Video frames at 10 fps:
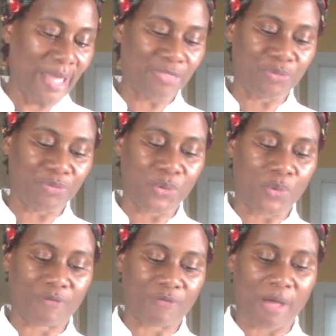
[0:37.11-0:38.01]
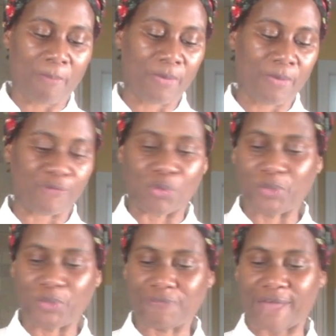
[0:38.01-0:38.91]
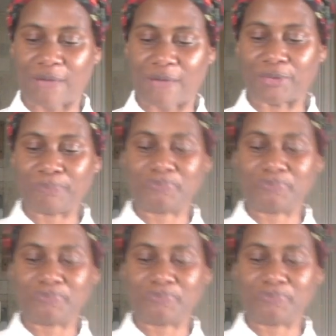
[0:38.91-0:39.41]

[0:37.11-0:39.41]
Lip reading: 3/4 cup of whole wheat flour,